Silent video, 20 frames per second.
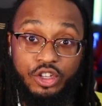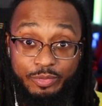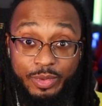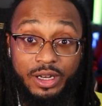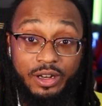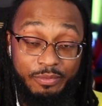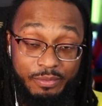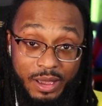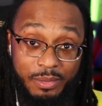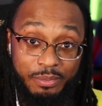
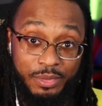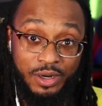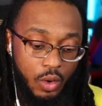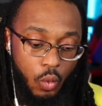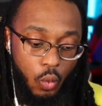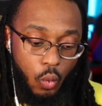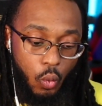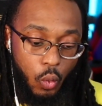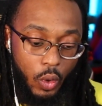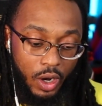a member,
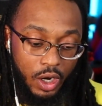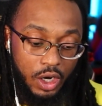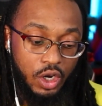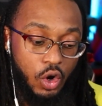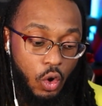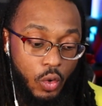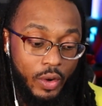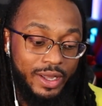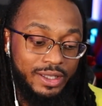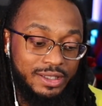we're
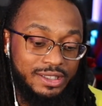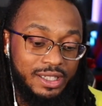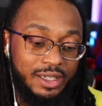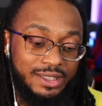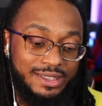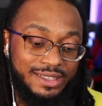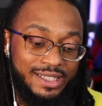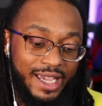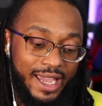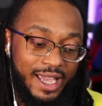going to
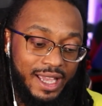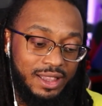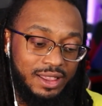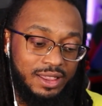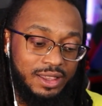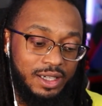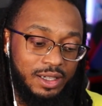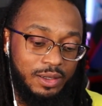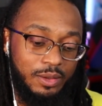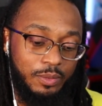take
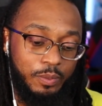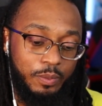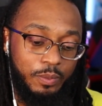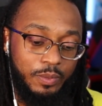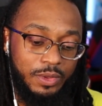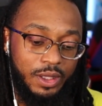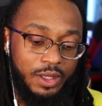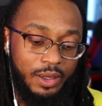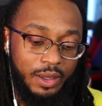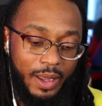the
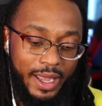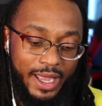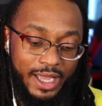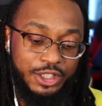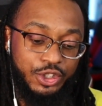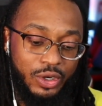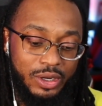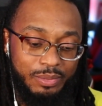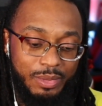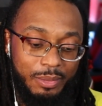
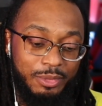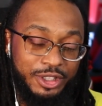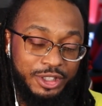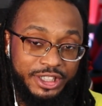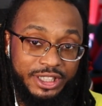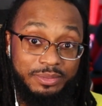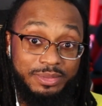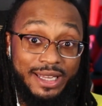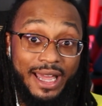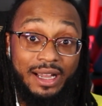entry
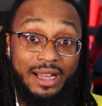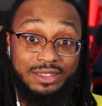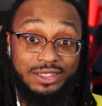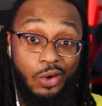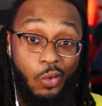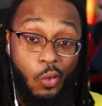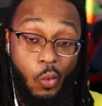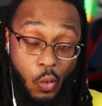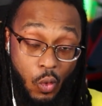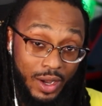membership down to
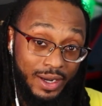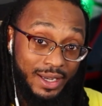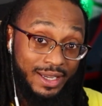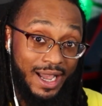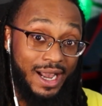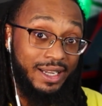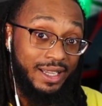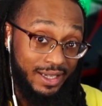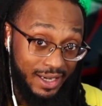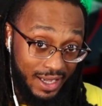
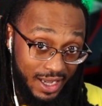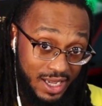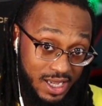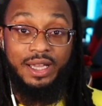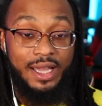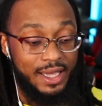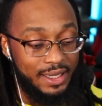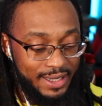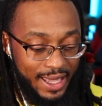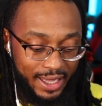$1.99.
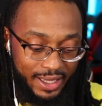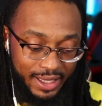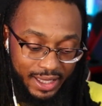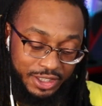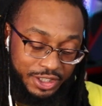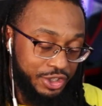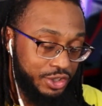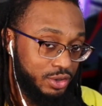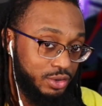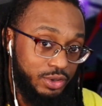That
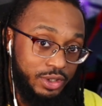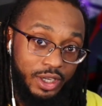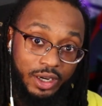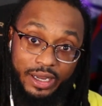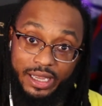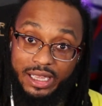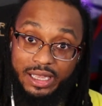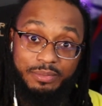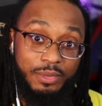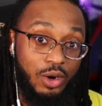gets you your
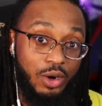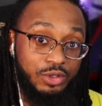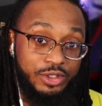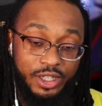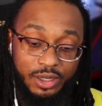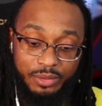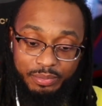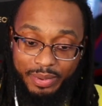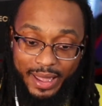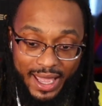emotes,
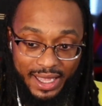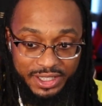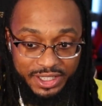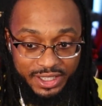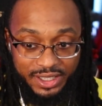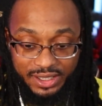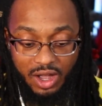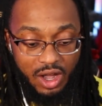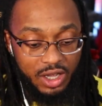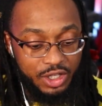your
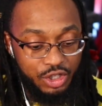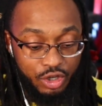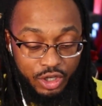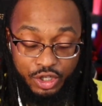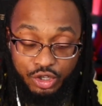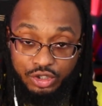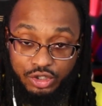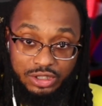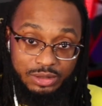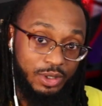badges. You can
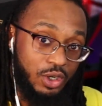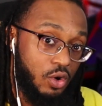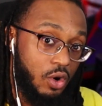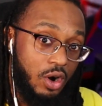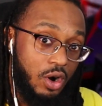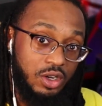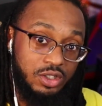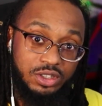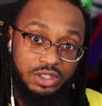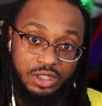use them
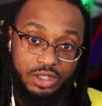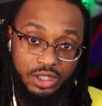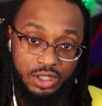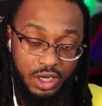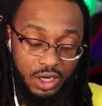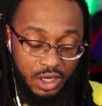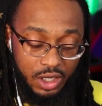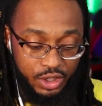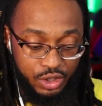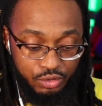across
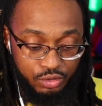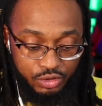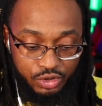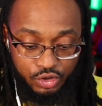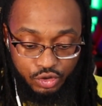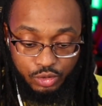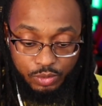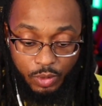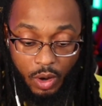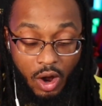
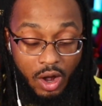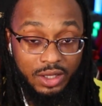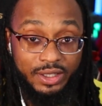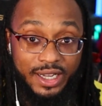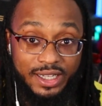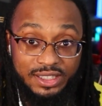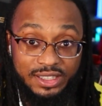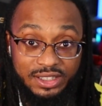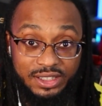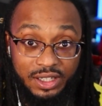YouTube, all of
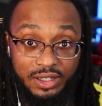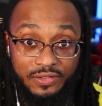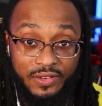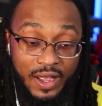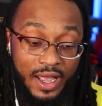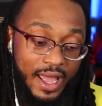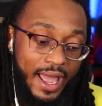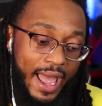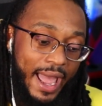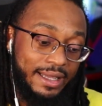that stuff.
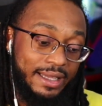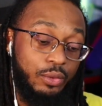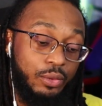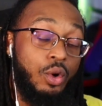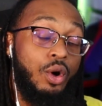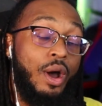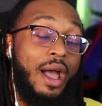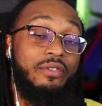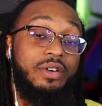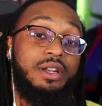And then we'll
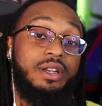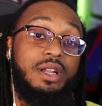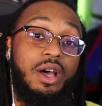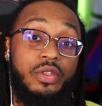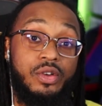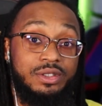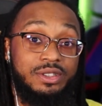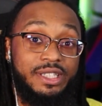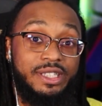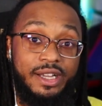have
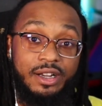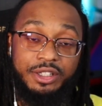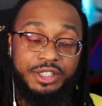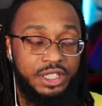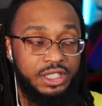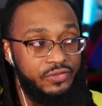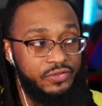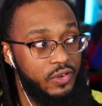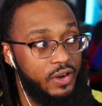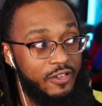another tier
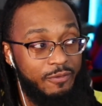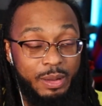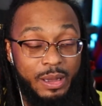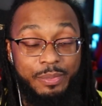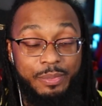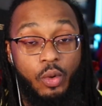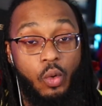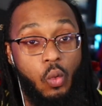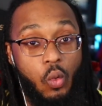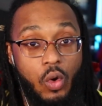just for if
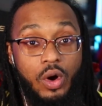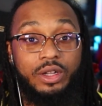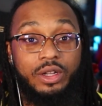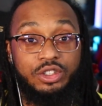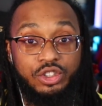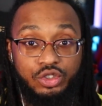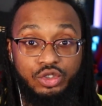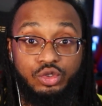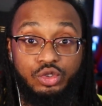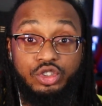people want
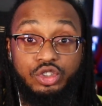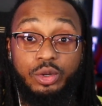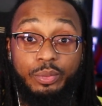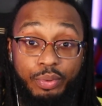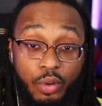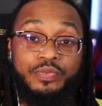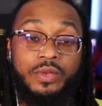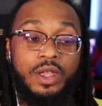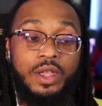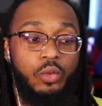to
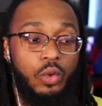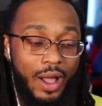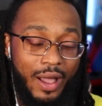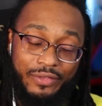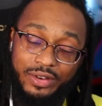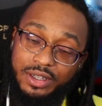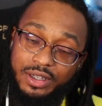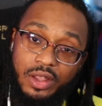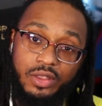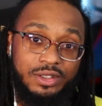support. We'll have
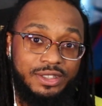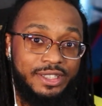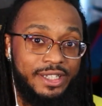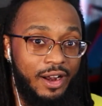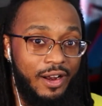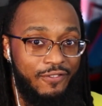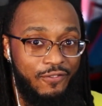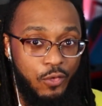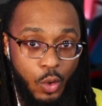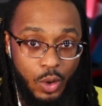another tier
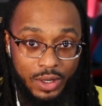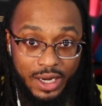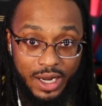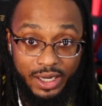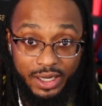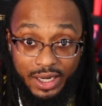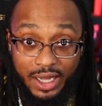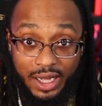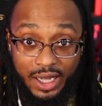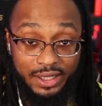at
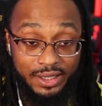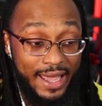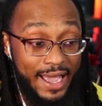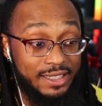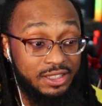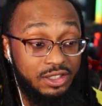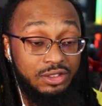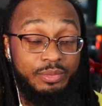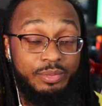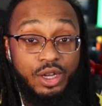$4.99. That's
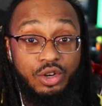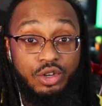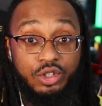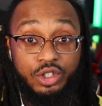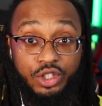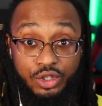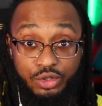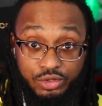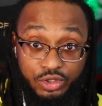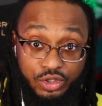going to be on
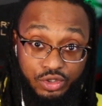YouTube.